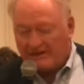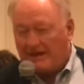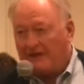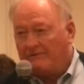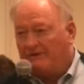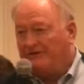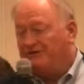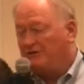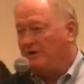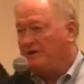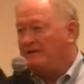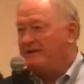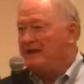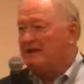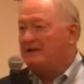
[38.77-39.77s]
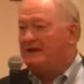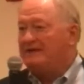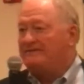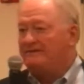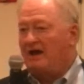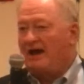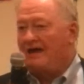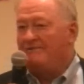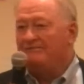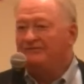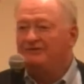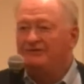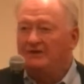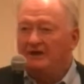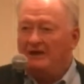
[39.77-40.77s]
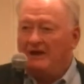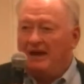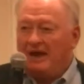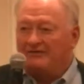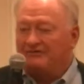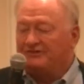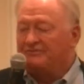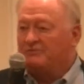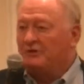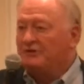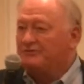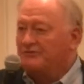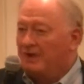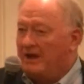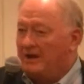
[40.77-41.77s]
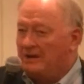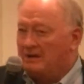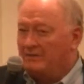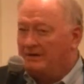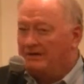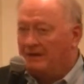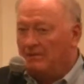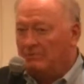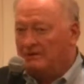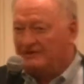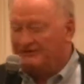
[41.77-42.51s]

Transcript: later, he joined the LA Times as a sports writer, and we doubled